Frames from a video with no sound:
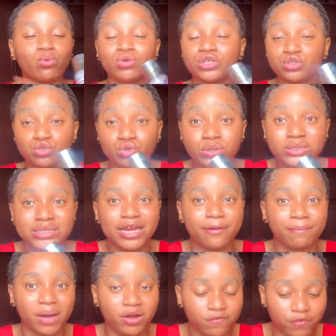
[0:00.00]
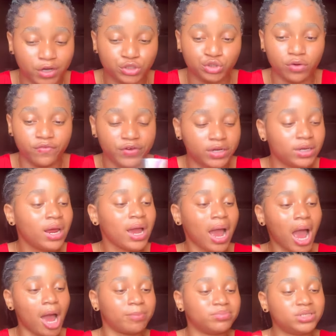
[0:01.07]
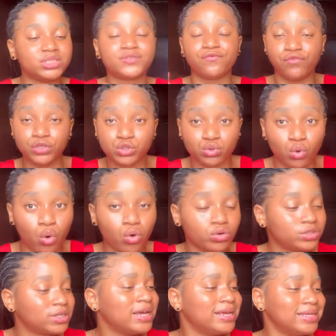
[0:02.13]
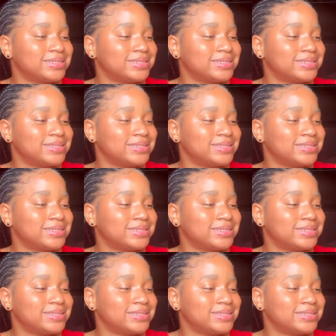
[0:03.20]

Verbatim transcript: is used in manufacturing this Veet Gold.